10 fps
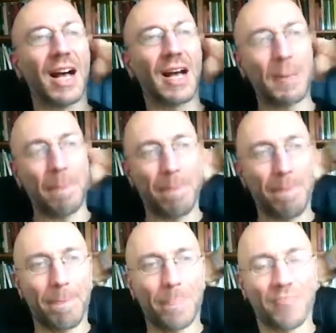
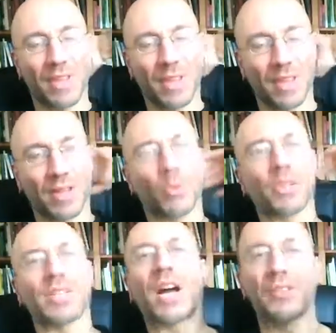
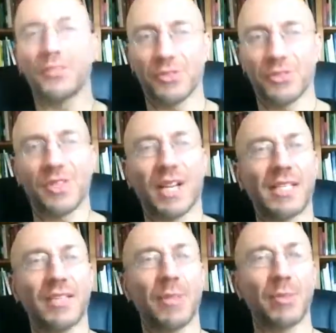What kind of
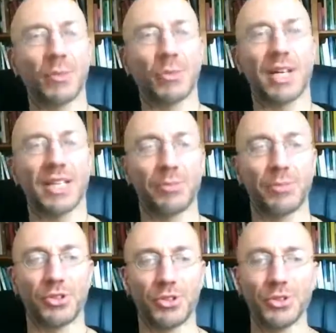society people would like to
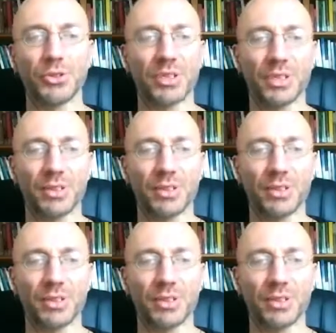pursue,